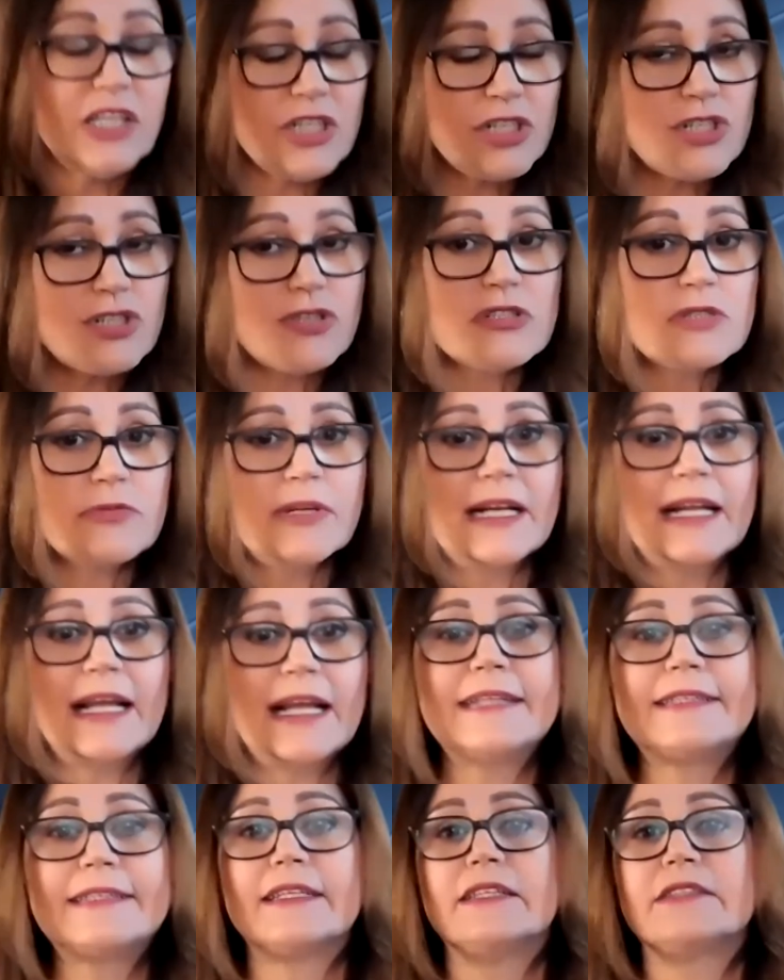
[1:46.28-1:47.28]
Issues
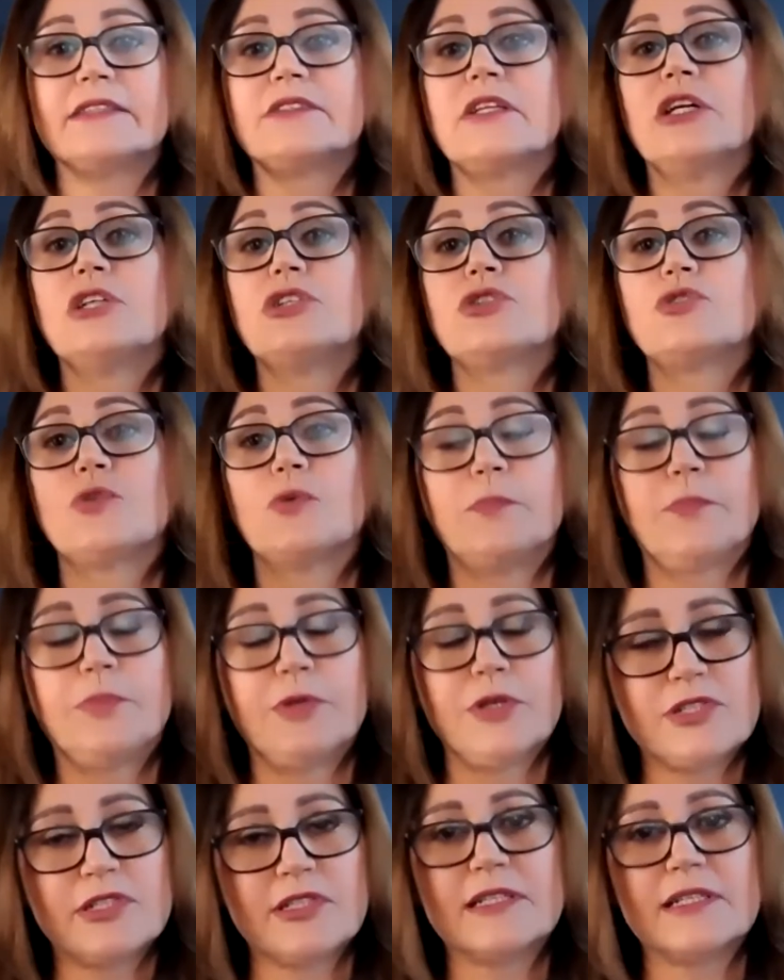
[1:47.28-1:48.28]
related to
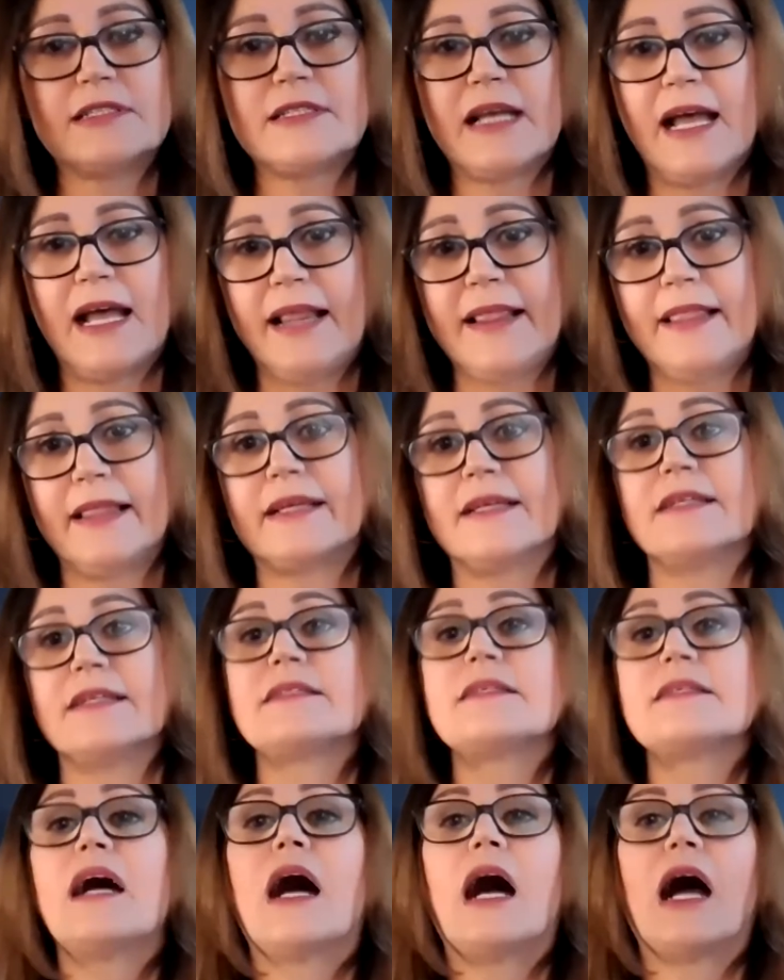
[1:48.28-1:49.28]
business
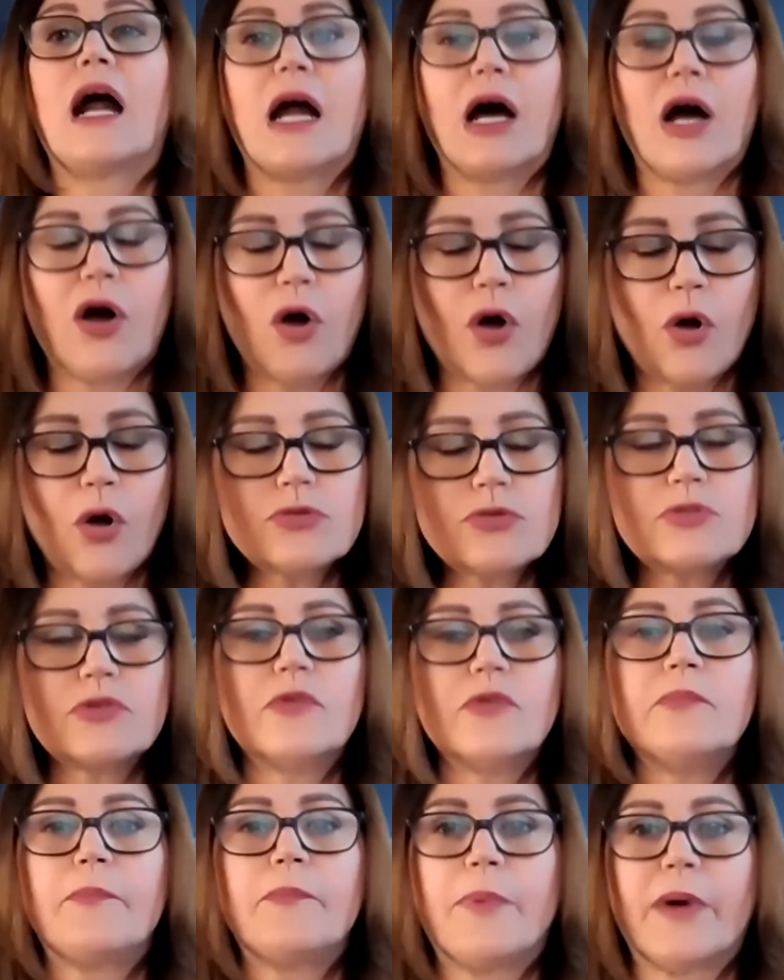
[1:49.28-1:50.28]
ethics are
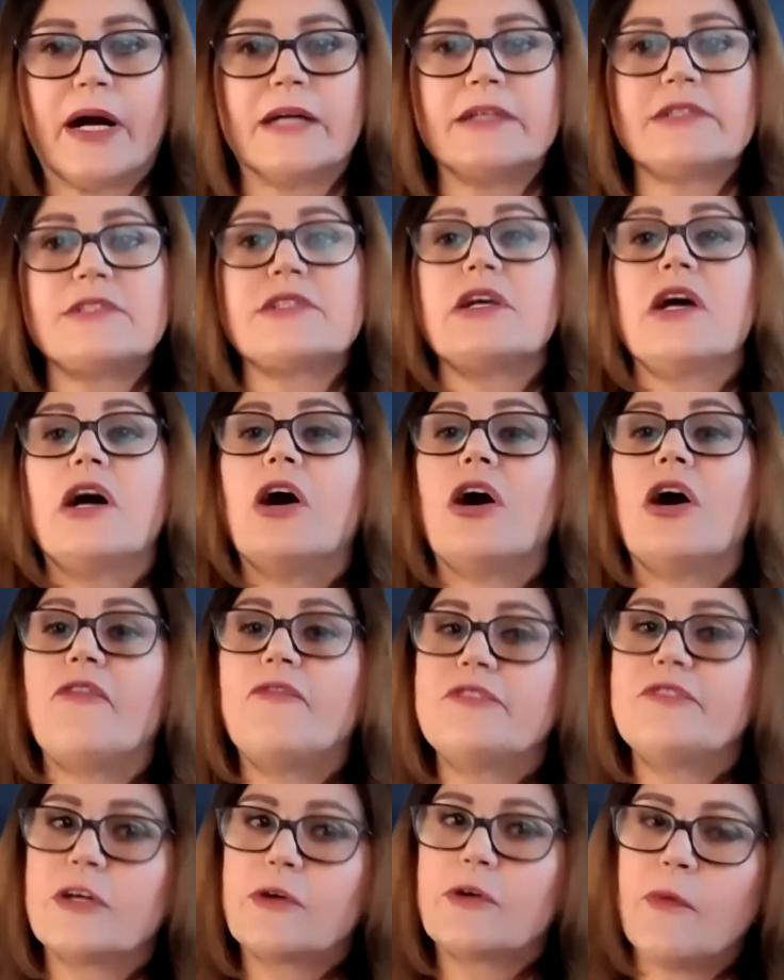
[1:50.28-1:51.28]
also part
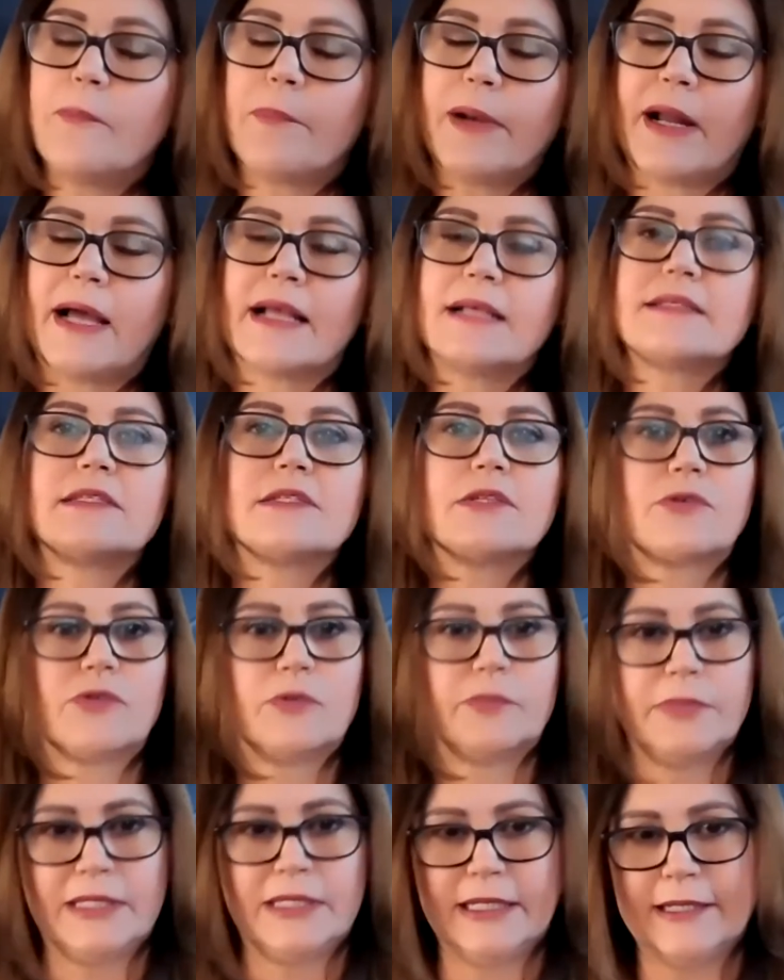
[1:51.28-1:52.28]
of the compliance
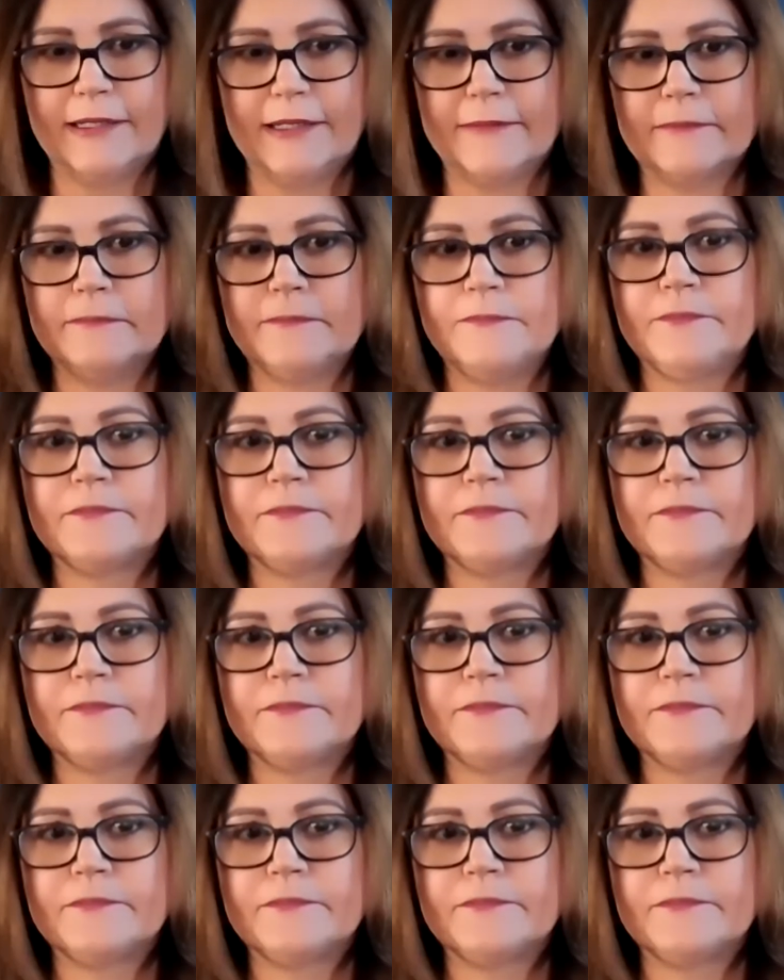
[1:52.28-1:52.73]
committee.